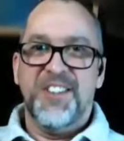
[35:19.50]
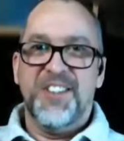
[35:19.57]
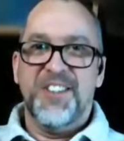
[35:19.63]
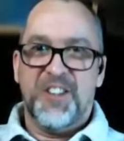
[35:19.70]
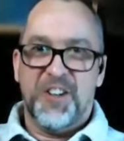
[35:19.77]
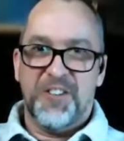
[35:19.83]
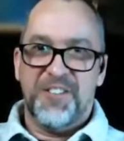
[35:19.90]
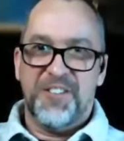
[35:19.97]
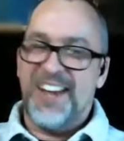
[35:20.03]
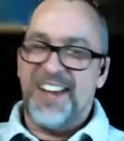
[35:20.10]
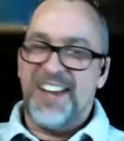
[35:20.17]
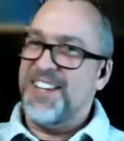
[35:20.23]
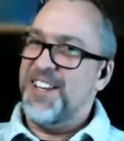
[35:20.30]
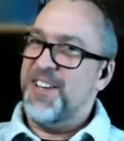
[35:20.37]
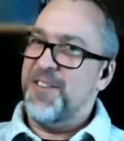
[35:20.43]

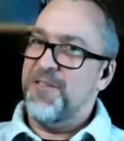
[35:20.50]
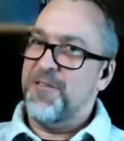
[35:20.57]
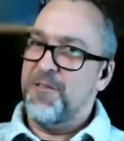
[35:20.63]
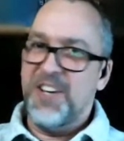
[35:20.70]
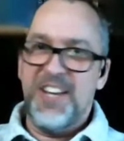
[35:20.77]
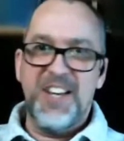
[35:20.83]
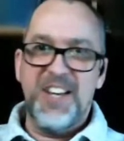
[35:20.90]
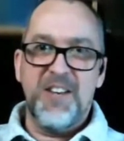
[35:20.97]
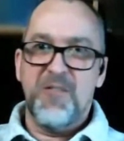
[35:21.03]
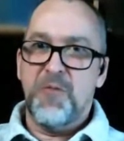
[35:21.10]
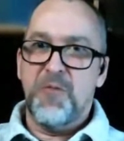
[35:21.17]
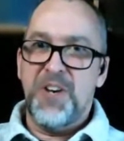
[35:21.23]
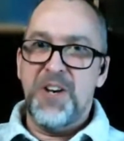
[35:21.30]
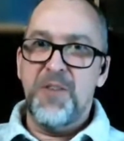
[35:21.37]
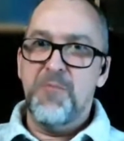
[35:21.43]
corrective. We
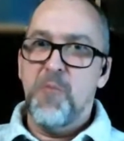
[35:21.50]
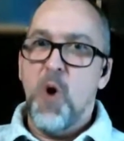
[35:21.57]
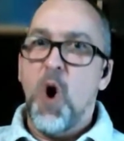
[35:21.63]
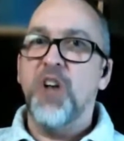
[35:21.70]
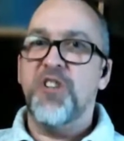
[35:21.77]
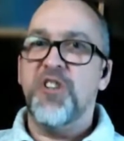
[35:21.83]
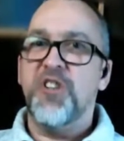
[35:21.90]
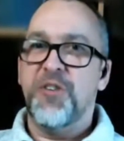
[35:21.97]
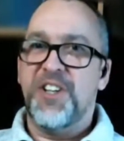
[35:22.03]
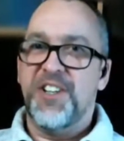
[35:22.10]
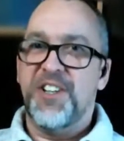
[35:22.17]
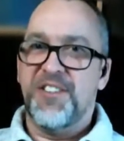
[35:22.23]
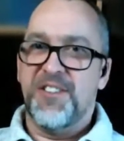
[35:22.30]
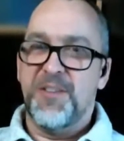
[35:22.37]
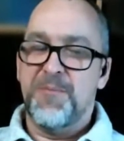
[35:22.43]
need more
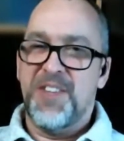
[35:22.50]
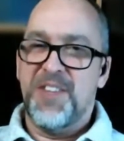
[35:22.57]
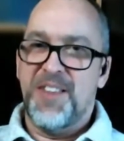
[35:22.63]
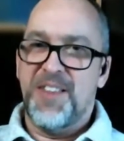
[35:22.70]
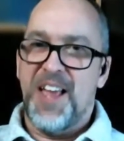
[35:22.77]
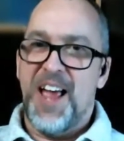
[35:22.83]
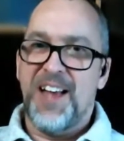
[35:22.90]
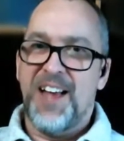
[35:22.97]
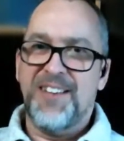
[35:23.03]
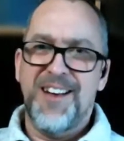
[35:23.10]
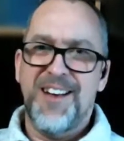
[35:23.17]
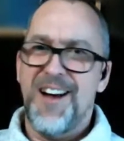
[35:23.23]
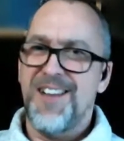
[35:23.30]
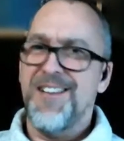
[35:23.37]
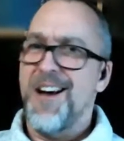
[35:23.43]
Judaism than that.
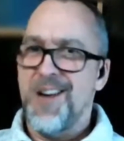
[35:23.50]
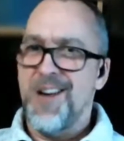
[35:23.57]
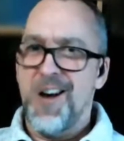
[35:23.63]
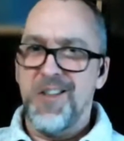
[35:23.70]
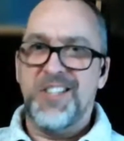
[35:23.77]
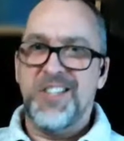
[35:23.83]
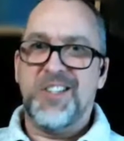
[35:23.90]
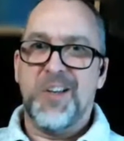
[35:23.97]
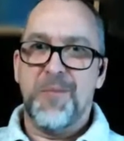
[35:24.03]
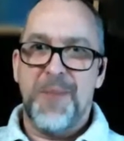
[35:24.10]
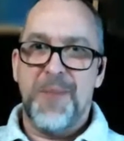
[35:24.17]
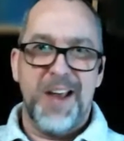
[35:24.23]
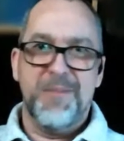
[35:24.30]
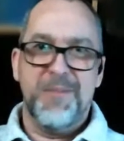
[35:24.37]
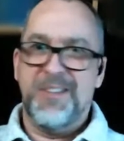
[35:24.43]
Not all these
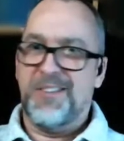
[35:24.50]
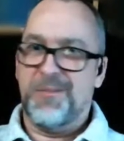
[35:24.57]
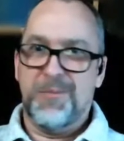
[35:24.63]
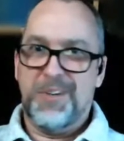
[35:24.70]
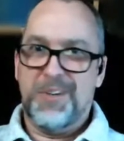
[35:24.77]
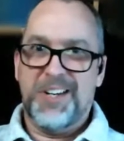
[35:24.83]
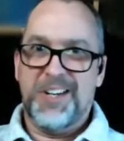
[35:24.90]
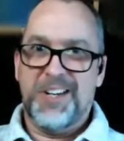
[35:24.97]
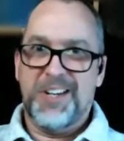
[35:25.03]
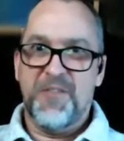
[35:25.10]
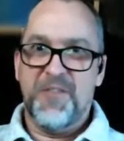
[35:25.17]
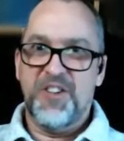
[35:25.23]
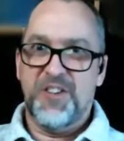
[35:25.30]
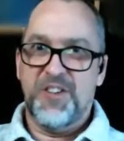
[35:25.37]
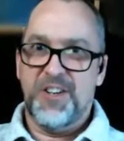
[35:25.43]
commandments were given
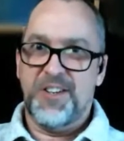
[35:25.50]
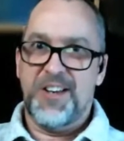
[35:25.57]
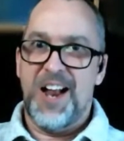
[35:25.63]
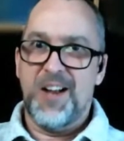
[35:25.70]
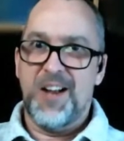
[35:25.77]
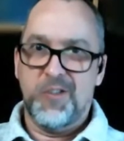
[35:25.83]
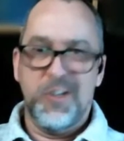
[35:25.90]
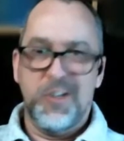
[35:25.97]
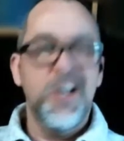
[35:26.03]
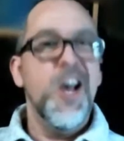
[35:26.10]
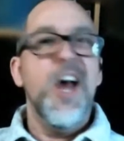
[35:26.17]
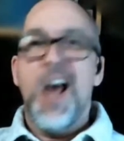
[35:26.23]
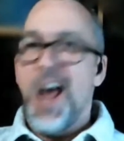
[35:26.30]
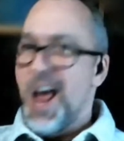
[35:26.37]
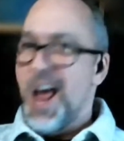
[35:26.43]
to Gentiles.
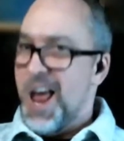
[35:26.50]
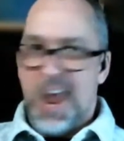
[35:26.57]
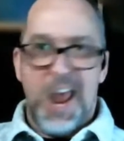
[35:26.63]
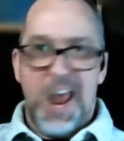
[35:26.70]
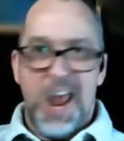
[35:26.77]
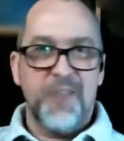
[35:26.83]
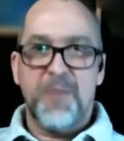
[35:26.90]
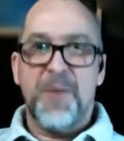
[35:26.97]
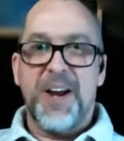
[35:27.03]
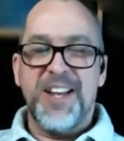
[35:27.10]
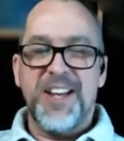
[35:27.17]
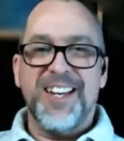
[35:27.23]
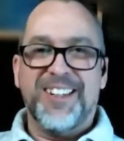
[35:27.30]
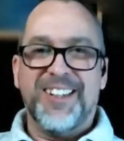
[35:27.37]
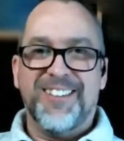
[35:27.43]

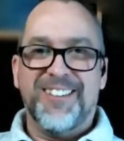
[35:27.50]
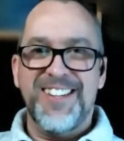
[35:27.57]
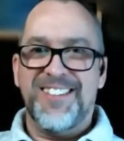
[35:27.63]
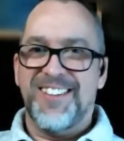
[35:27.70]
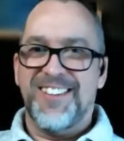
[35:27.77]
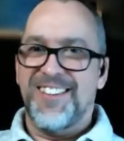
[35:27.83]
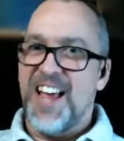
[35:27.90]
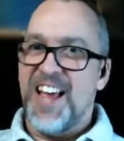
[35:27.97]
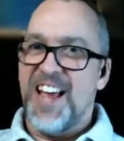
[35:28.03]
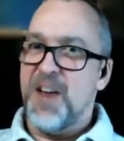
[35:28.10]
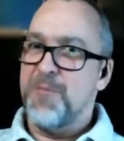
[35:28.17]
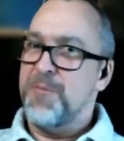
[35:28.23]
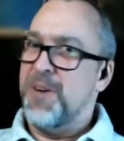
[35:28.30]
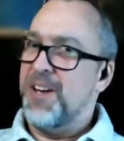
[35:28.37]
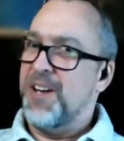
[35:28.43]
Everybody agrees on
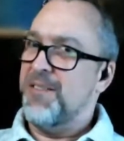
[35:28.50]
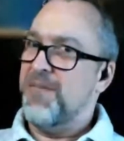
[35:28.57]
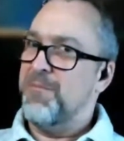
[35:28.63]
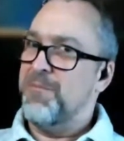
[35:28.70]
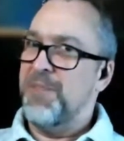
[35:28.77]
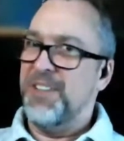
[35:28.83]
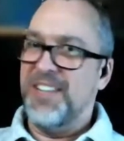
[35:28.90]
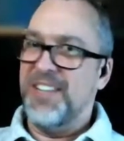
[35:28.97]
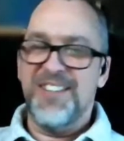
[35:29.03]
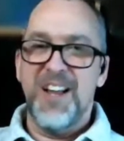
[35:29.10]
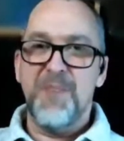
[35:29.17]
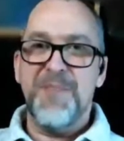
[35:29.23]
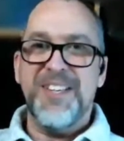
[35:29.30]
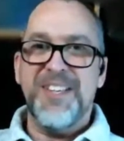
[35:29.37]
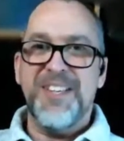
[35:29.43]
that, but let's
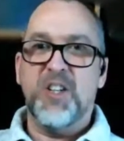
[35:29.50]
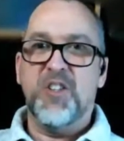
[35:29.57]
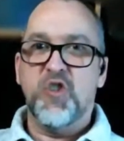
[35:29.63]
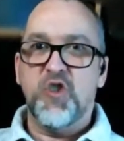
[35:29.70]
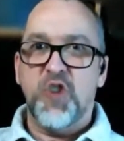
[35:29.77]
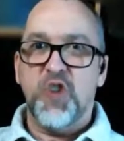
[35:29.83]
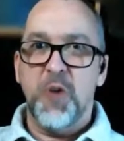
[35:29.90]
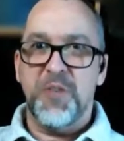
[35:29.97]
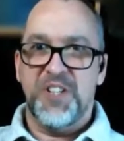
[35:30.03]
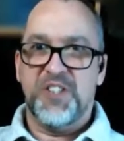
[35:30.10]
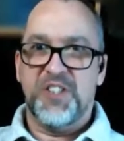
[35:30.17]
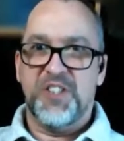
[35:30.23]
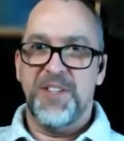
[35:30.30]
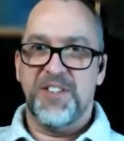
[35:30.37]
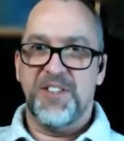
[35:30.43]
not be so
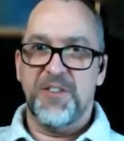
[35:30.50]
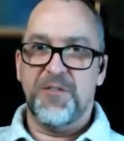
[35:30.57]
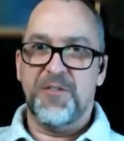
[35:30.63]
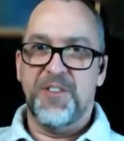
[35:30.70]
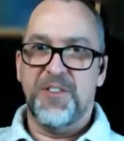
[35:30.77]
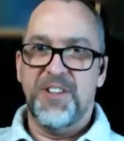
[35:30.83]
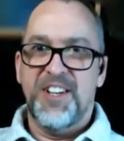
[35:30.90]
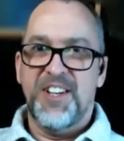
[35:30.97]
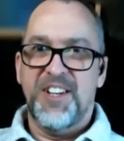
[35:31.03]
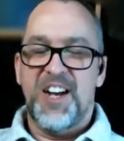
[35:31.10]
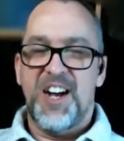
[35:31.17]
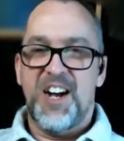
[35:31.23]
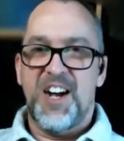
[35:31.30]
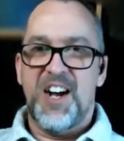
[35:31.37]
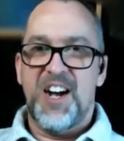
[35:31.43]
dismissive
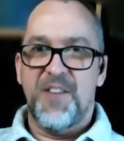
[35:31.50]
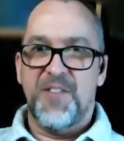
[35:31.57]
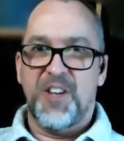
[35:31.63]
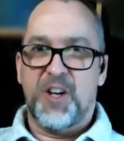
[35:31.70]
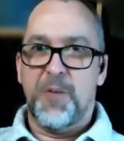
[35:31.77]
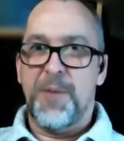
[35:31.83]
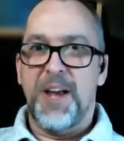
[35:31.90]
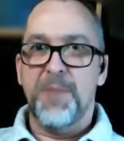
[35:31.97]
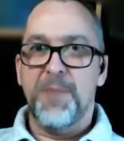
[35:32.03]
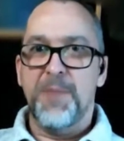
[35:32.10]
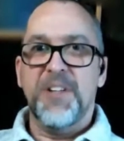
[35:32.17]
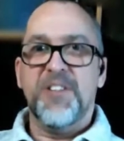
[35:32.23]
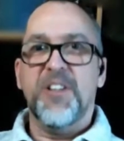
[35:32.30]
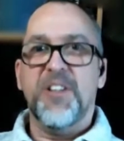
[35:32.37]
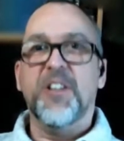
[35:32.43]
of the
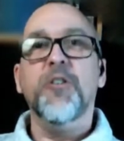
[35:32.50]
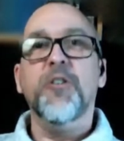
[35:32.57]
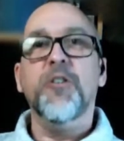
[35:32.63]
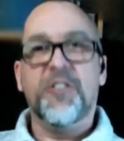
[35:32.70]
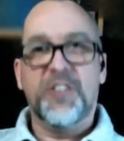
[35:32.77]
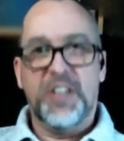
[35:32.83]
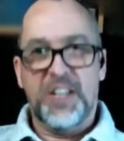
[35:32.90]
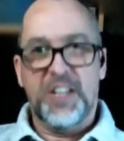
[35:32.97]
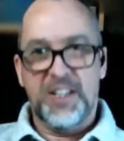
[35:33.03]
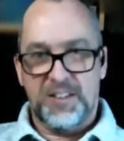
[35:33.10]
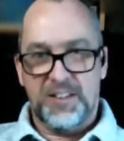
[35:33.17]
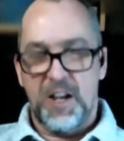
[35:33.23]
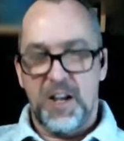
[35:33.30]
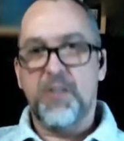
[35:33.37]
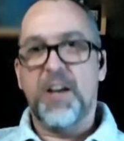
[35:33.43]
commandments. And Luke
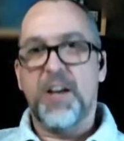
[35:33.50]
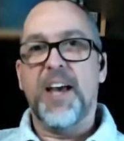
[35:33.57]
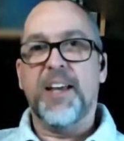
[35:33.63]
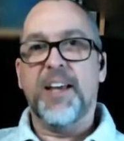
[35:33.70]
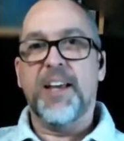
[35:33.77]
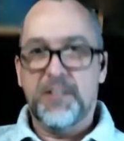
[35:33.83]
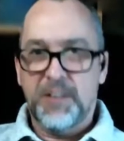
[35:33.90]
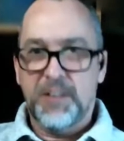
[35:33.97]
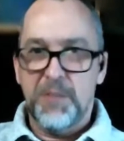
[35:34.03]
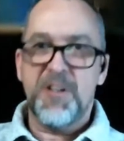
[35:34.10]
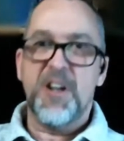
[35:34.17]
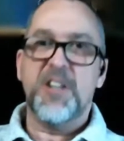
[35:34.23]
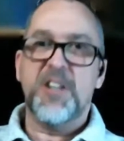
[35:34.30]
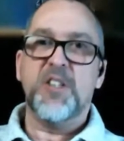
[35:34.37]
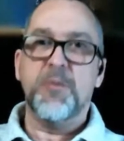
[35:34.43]
says, okay, let me
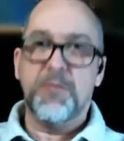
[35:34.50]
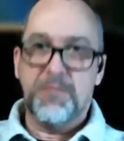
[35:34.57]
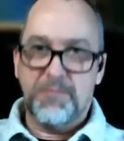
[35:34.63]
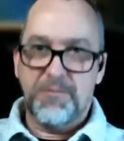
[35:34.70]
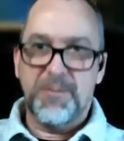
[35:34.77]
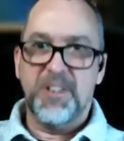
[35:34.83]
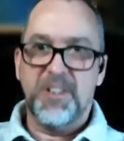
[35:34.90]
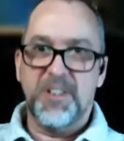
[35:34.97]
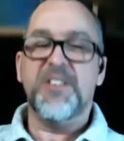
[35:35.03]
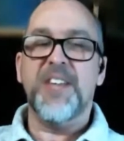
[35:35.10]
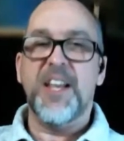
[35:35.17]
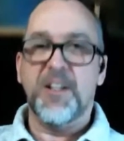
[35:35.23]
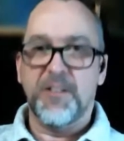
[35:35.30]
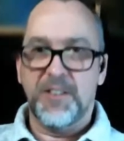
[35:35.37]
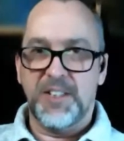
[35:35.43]
try to
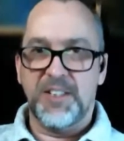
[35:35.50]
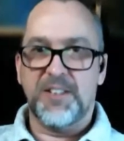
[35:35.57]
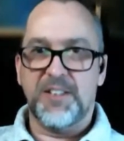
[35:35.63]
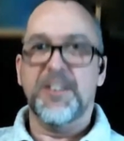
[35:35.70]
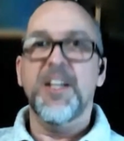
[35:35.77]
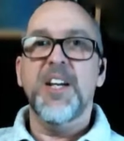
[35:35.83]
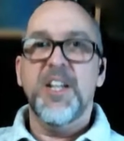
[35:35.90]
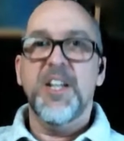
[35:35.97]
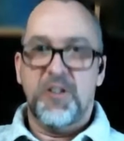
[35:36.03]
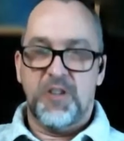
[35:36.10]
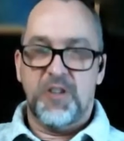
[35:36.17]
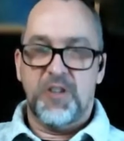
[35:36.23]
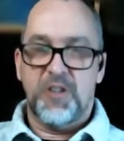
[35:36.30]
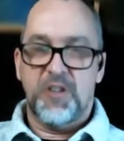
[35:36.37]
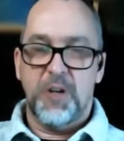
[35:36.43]
settle this
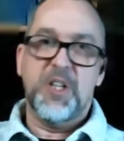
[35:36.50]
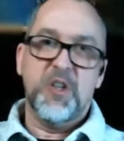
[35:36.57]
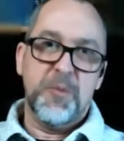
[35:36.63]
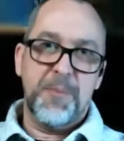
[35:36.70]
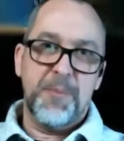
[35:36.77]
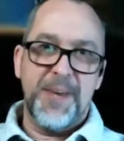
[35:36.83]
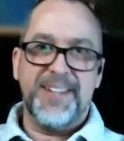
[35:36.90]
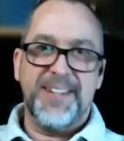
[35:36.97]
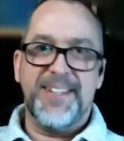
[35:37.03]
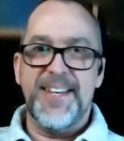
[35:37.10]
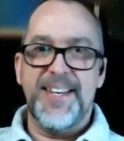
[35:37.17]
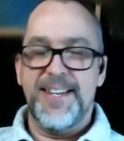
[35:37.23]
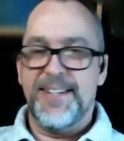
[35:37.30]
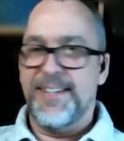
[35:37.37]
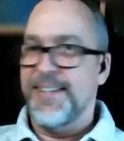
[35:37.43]
so that there's a big
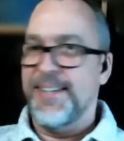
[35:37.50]
tent.